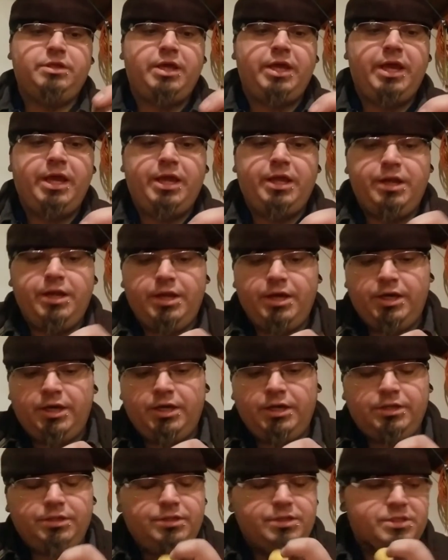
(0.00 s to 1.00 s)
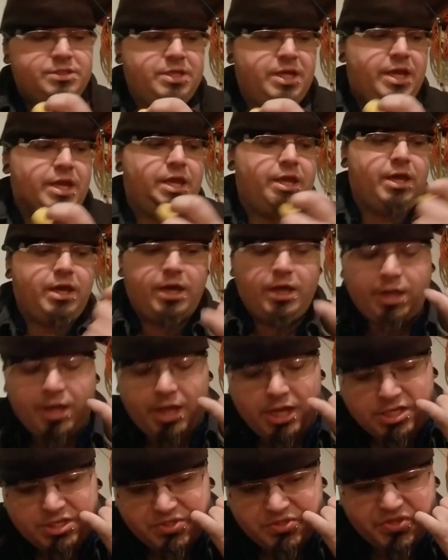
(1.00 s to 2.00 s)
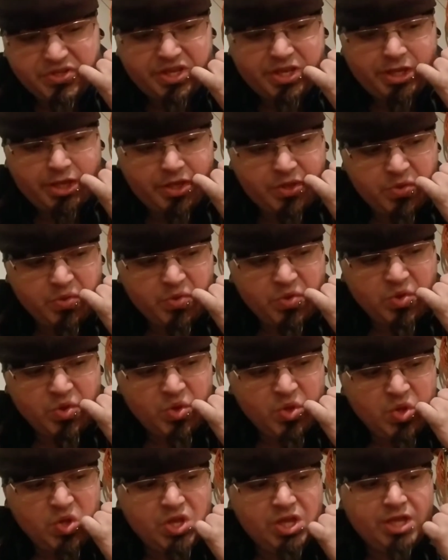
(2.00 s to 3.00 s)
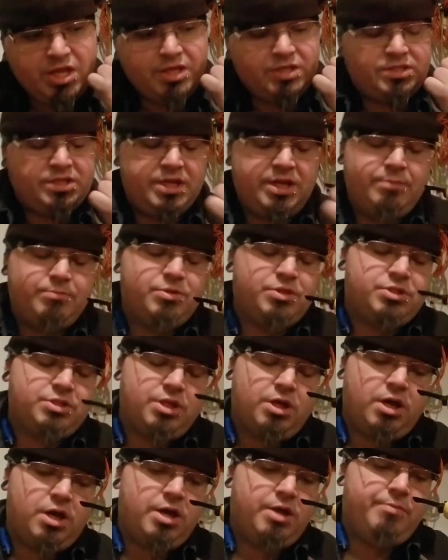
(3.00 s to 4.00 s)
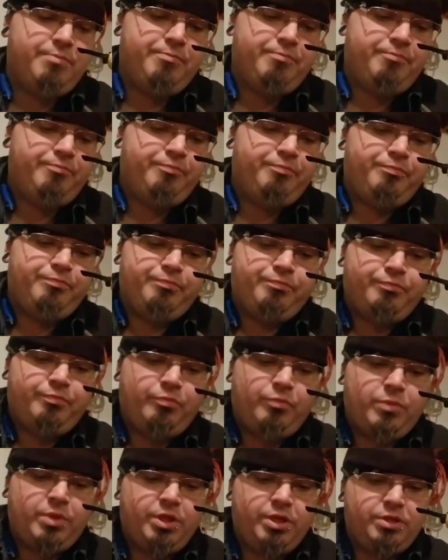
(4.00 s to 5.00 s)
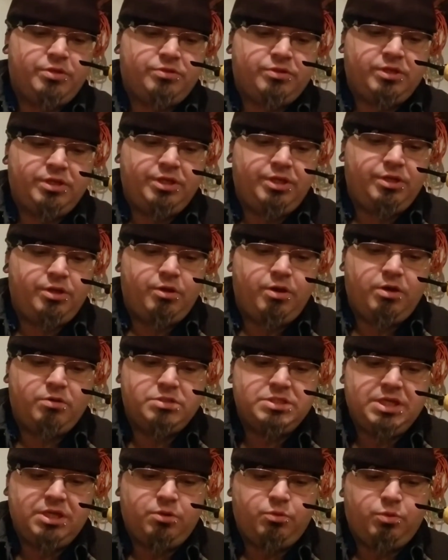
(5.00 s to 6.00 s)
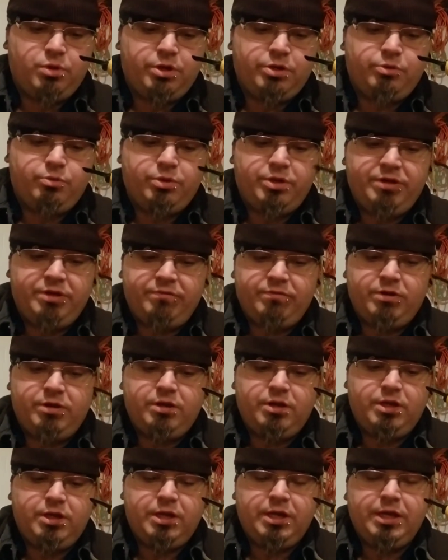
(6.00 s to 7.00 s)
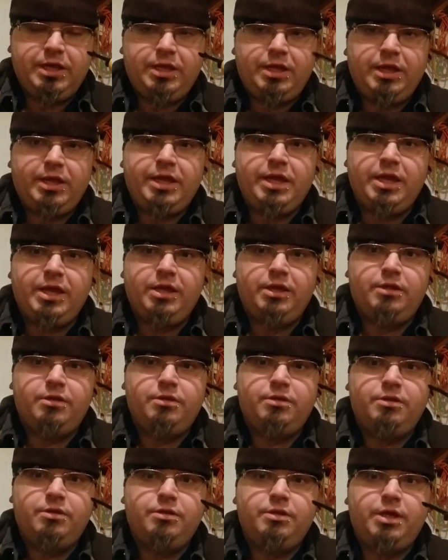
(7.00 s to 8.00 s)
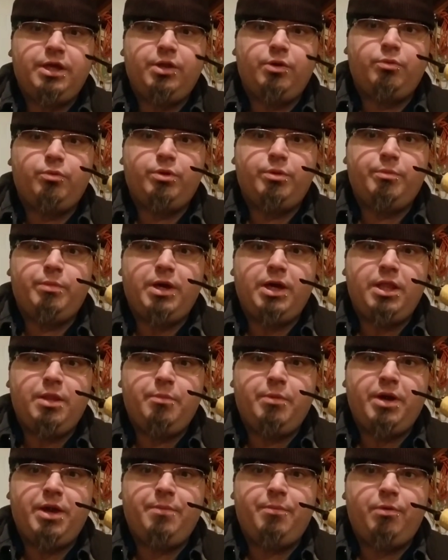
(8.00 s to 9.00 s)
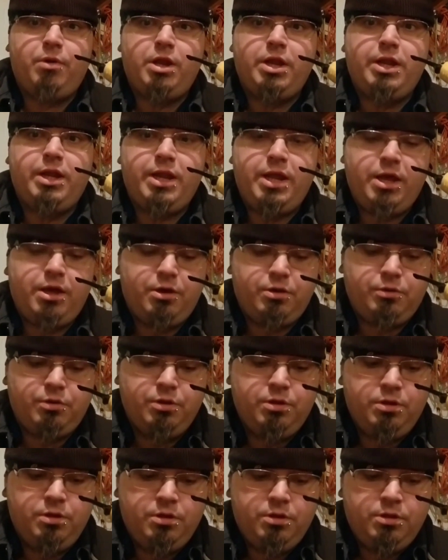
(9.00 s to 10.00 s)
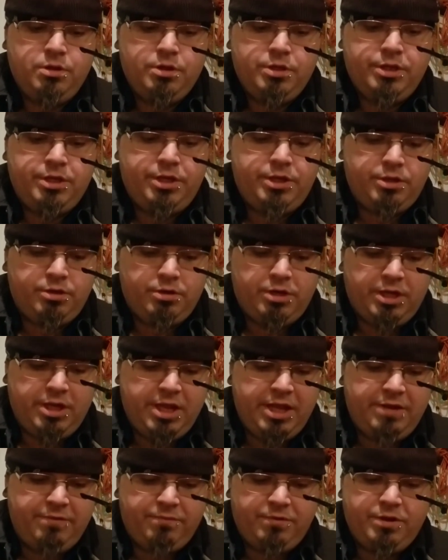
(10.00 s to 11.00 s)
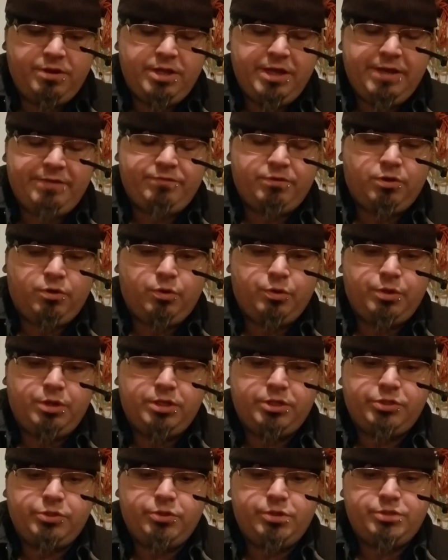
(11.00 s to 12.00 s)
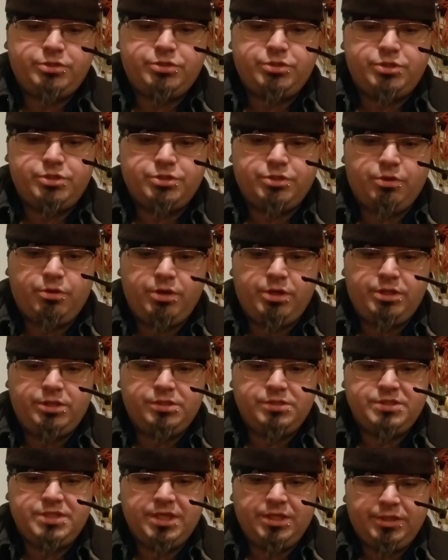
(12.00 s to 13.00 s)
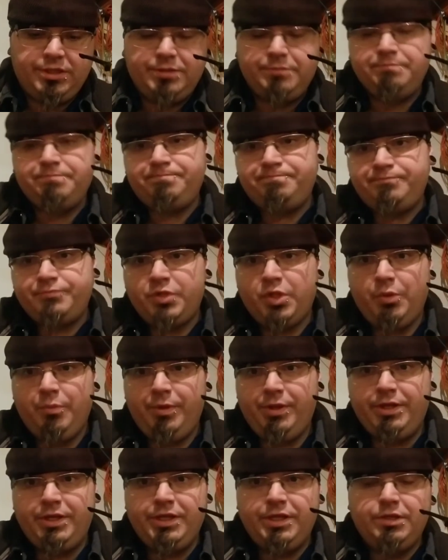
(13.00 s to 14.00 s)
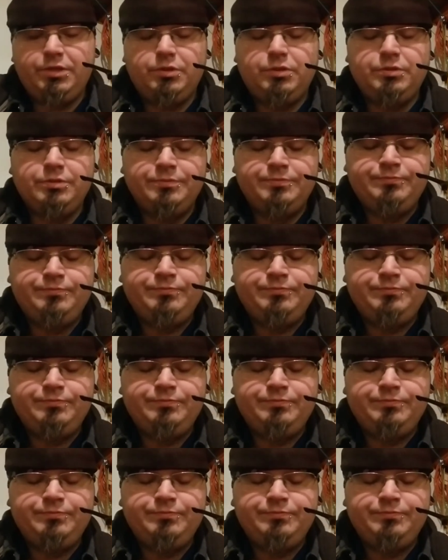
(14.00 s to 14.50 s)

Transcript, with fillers: and uh, the second guy got sick and said, "I'm just not." He's like, you know, I was out of work or whatever. I I can't. I don't want to buy the pipe right now. You know, I'd hate for you to have to hold on to it. So just go ahead and sell it. No big deal.